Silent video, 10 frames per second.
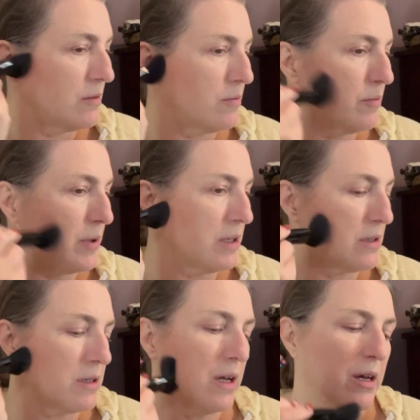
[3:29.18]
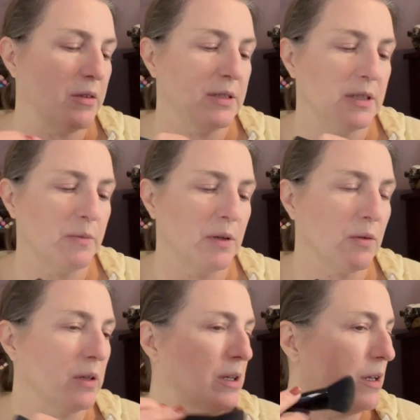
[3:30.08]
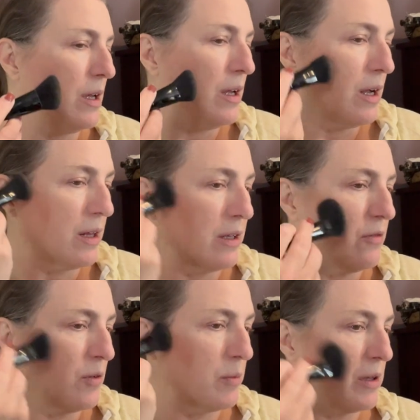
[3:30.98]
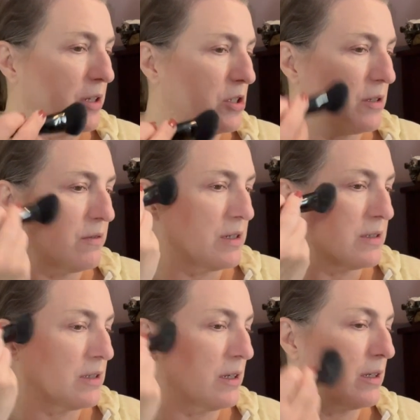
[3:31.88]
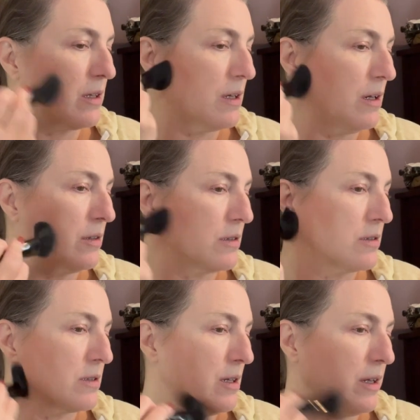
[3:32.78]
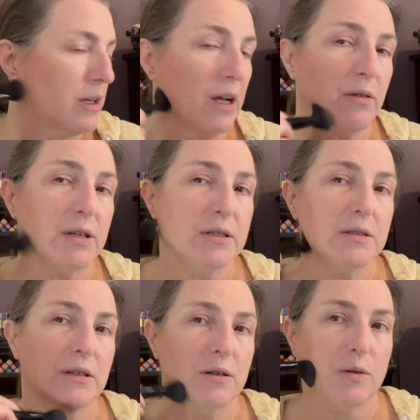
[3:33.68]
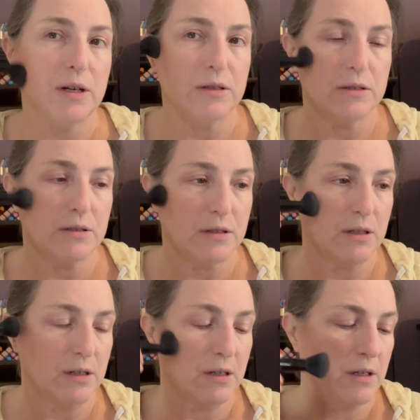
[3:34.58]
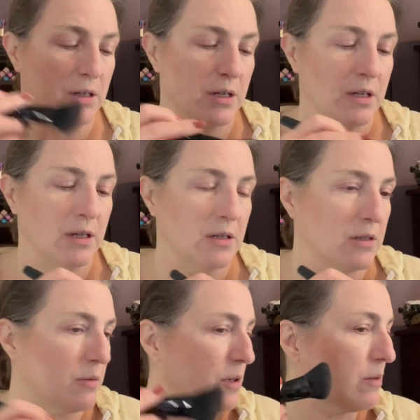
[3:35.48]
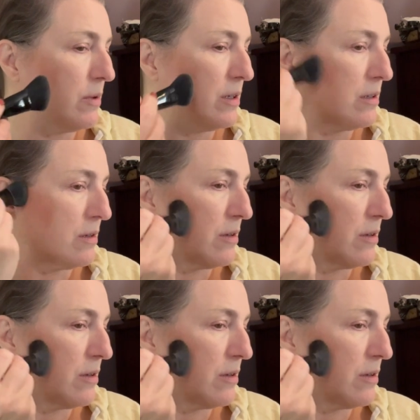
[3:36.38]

But this has been a really, I like the formulation of this. I like the colors. I liked how easy it was to work with.